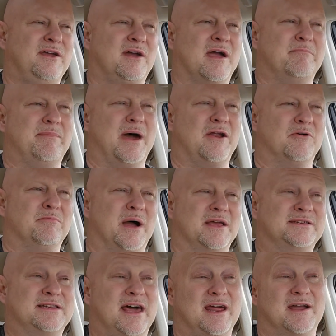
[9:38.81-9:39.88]
You get better by
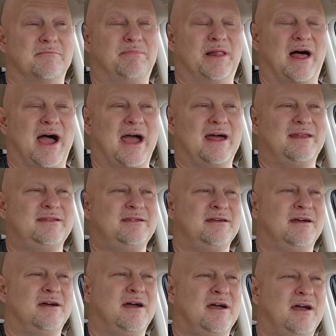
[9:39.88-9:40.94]
setting a
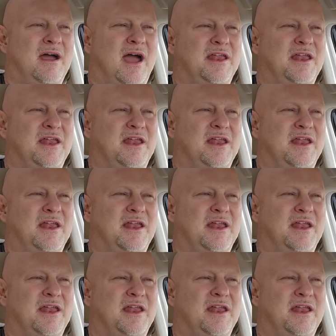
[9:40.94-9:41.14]
plan.